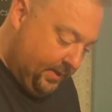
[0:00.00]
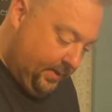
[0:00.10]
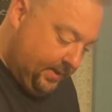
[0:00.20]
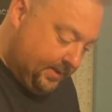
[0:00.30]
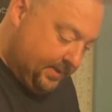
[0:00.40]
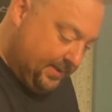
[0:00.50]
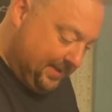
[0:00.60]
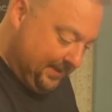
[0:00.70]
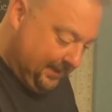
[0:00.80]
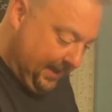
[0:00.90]
this
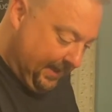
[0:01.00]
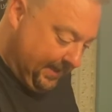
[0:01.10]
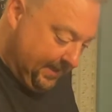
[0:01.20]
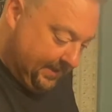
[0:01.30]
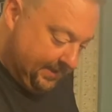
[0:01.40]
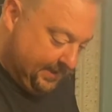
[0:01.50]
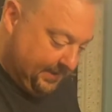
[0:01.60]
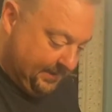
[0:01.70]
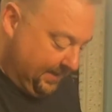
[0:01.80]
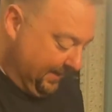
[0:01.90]
like this,
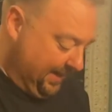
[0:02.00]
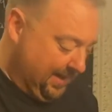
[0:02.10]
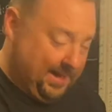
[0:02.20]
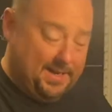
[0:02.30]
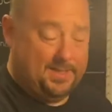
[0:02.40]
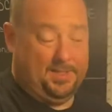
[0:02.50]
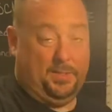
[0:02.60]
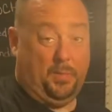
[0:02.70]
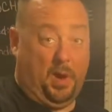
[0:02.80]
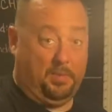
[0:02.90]
and again, I guess I
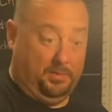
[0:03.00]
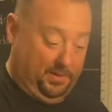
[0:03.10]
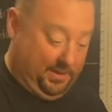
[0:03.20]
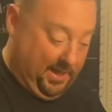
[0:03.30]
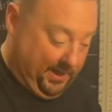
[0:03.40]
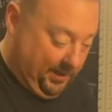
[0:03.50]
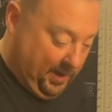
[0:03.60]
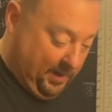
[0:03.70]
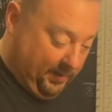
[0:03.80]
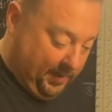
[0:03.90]
should probably let you
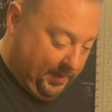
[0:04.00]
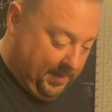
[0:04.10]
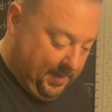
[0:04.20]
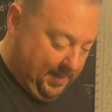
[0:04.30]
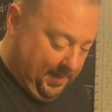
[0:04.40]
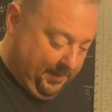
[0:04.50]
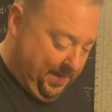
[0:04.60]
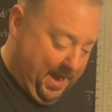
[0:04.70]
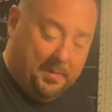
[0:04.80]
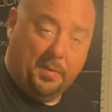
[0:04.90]
know that I'm
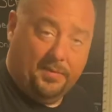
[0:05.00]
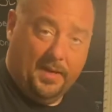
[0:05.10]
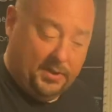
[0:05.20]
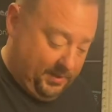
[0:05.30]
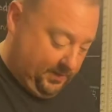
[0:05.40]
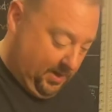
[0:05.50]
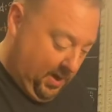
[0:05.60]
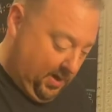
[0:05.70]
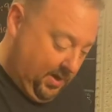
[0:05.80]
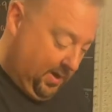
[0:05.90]
not a professional
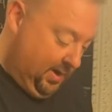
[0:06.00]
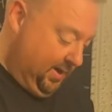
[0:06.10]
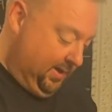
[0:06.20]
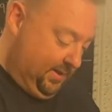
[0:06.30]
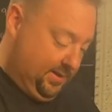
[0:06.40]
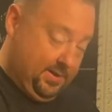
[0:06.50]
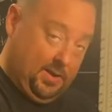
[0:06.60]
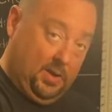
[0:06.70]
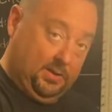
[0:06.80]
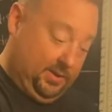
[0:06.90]
gardener. This is
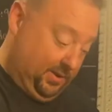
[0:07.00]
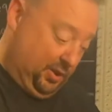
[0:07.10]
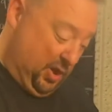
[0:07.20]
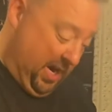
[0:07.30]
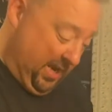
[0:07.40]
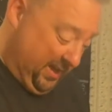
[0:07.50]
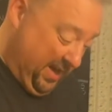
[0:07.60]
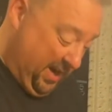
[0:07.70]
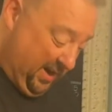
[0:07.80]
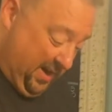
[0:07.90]
all just trial and
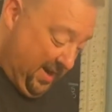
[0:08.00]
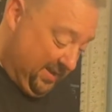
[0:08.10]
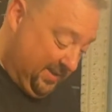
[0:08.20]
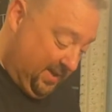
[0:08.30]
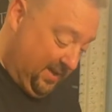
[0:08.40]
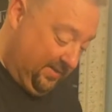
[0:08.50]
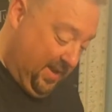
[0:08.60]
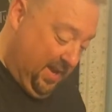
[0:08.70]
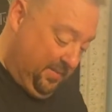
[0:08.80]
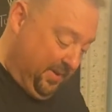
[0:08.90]
error kind of stuff,
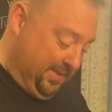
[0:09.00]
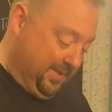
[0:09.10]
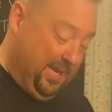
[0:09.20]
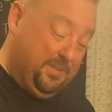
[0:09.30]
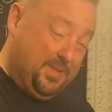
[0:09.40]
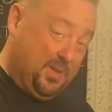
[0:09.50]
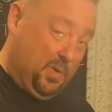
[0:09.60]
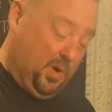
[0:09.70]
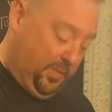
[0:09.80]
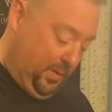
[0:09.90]
but it seems to
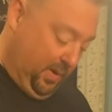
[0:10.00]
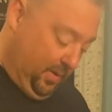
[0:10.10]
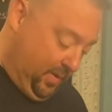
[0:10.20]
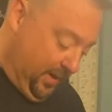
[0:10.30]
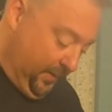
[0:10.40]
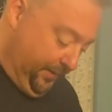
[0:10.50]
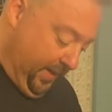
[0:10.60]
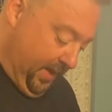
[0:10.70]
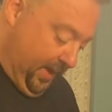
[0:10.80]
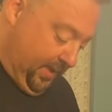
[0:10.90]
work pretty well.
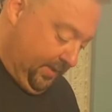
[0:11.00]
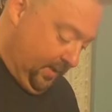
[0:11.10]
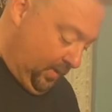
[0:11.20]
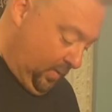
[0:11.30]
So